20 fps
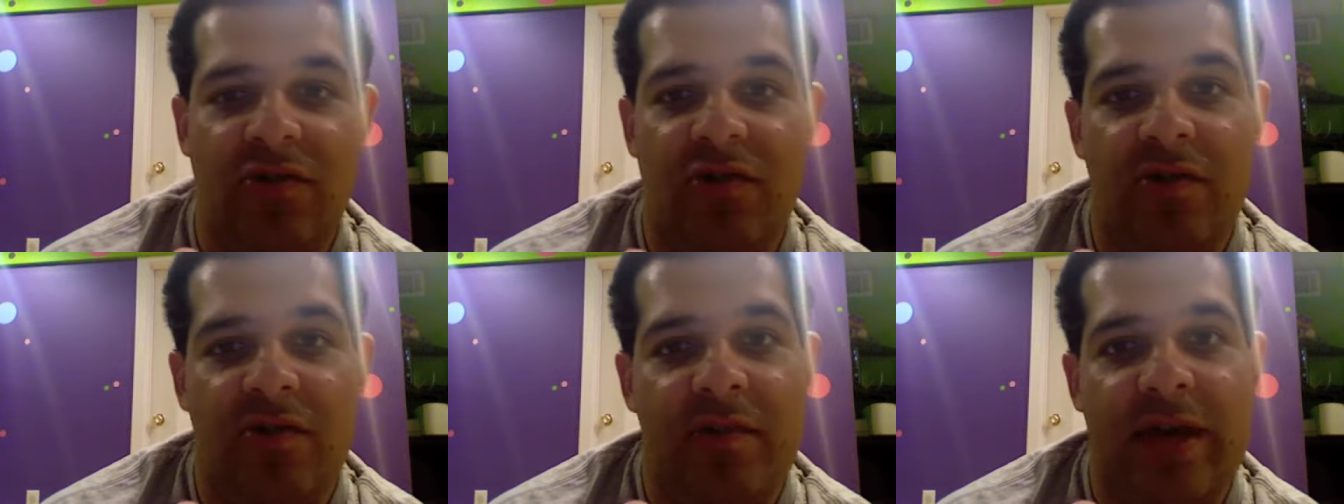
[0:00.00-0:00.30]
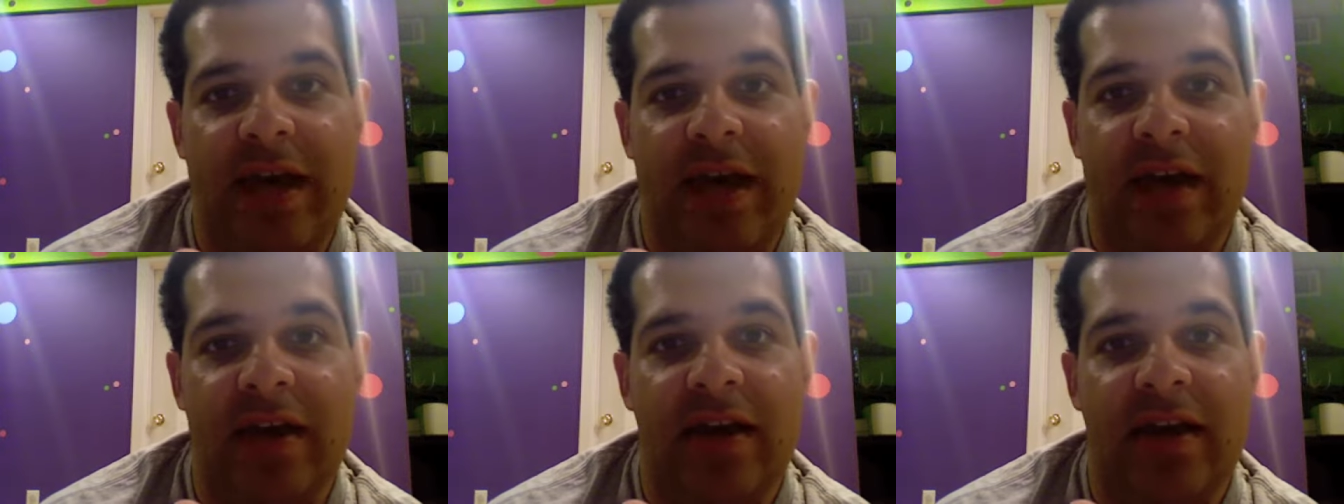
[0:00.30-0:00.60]
The
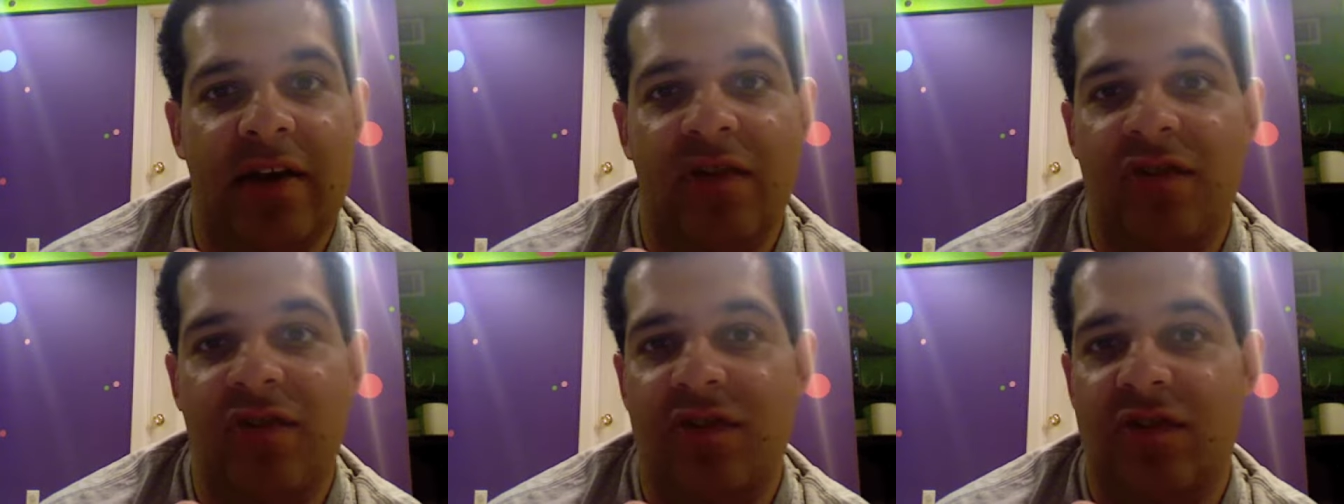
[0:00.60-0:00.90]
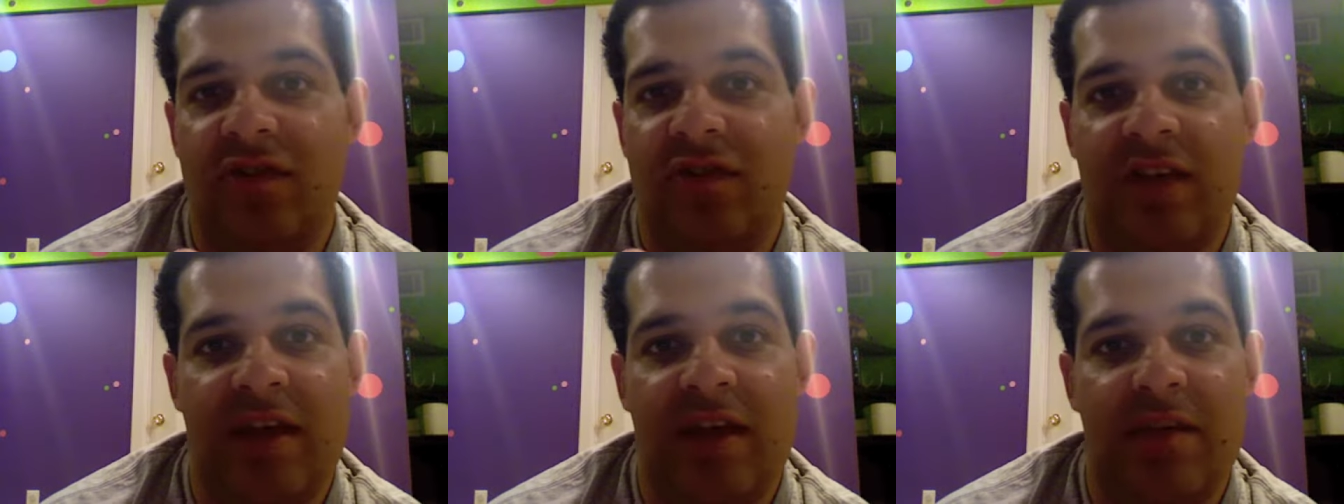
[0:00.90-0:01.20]
backing is the
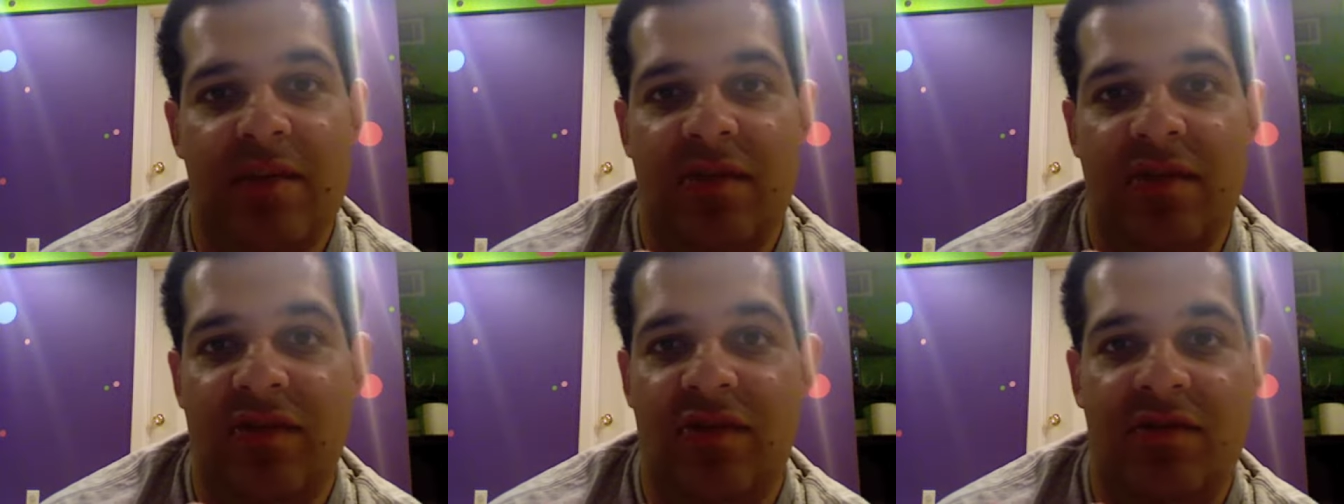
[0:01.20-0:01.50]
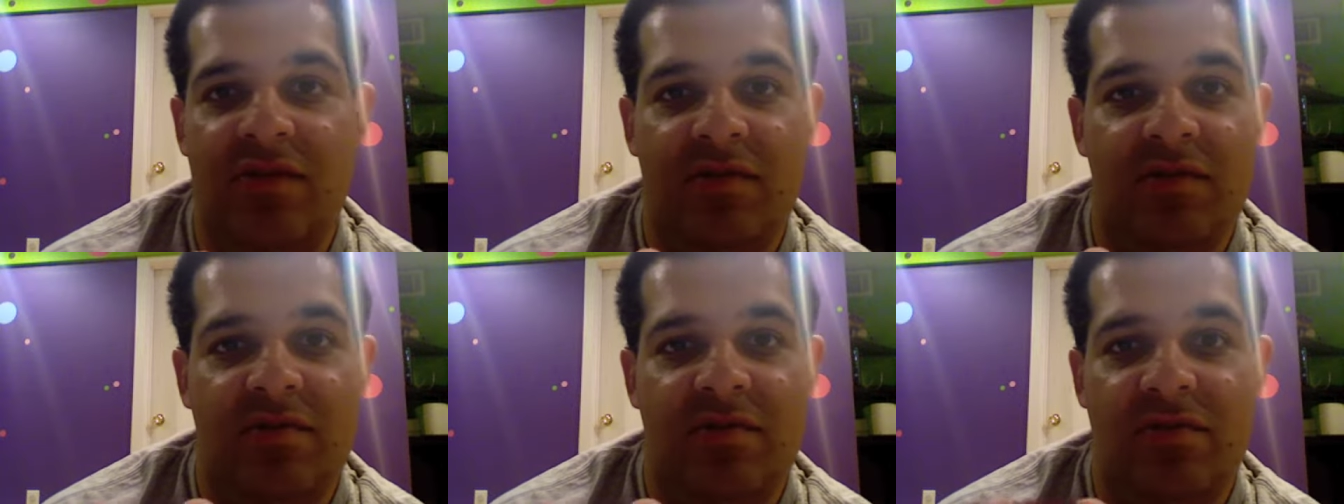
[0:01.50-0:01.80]
same
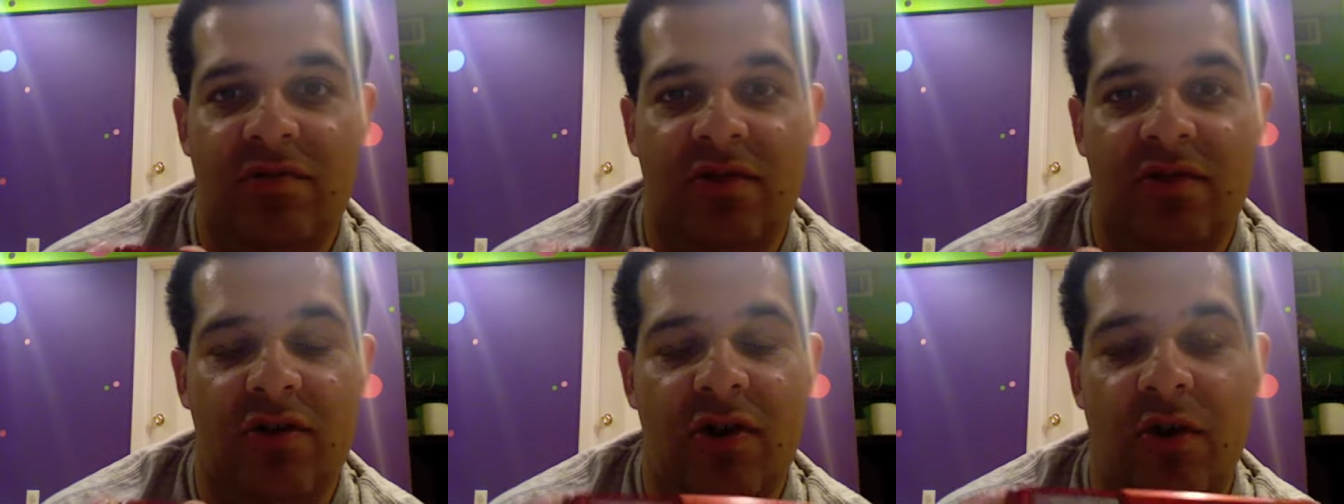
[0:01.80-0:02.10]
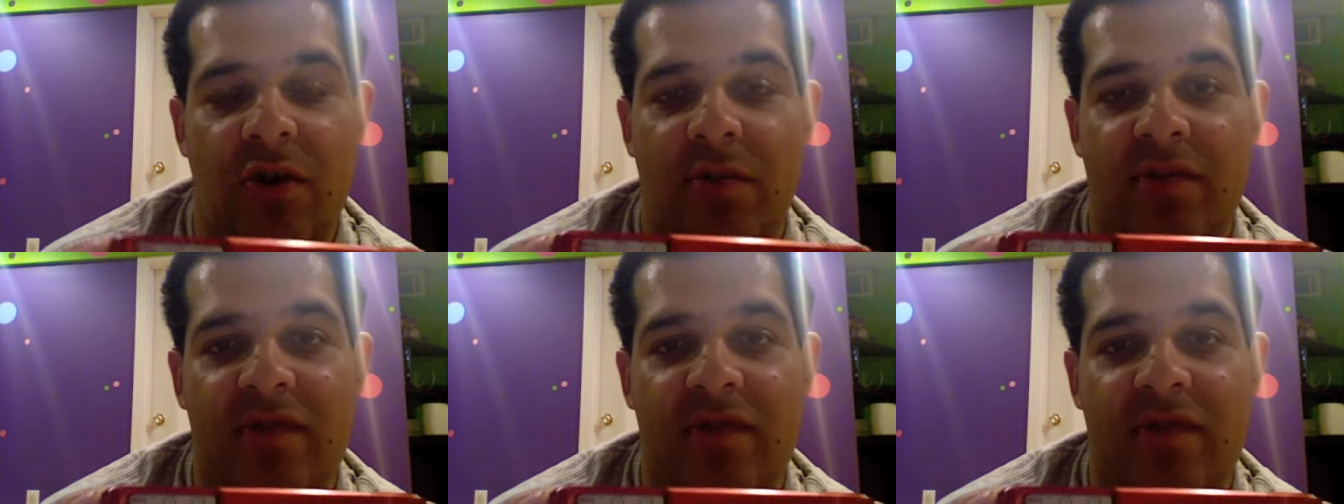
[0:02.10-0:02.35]
as the carbon